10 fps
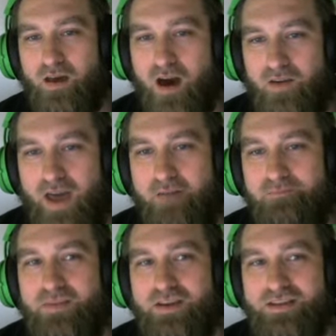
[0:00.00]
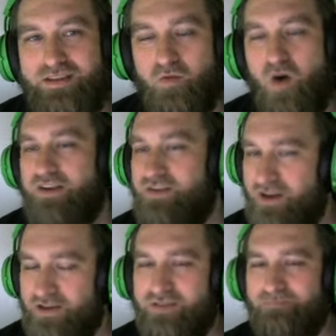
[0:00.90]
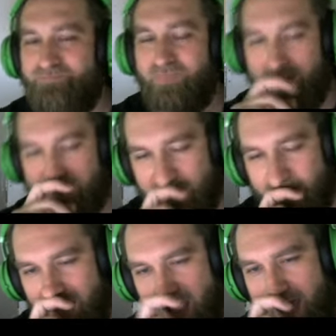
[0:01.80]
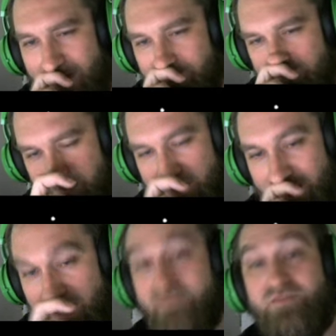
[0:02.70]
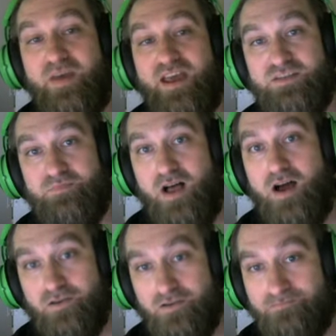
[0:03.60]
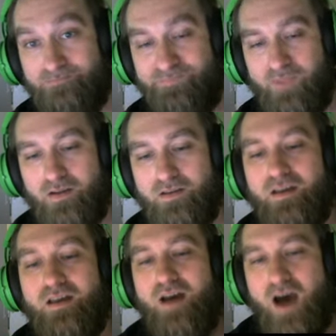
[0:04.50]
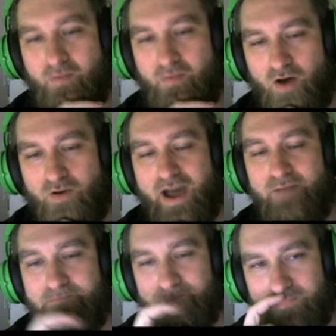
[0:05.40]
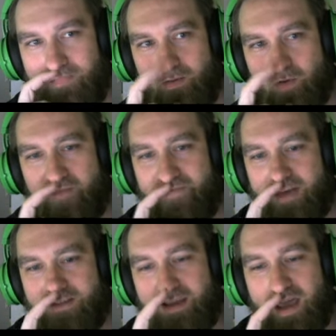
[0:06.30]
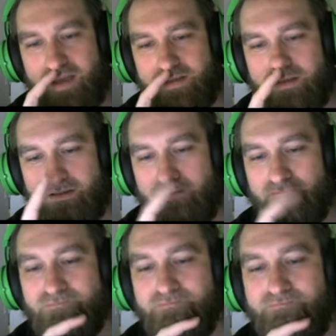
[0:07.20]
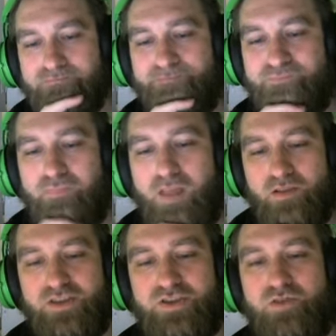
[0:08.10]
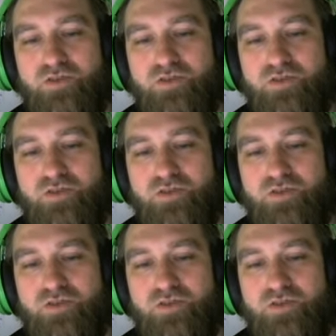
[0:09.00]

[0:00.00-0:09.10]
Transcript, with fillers: Okay, so watch this. So the guy gives me his blocker. I'm like, okay, well if that's the case, let's do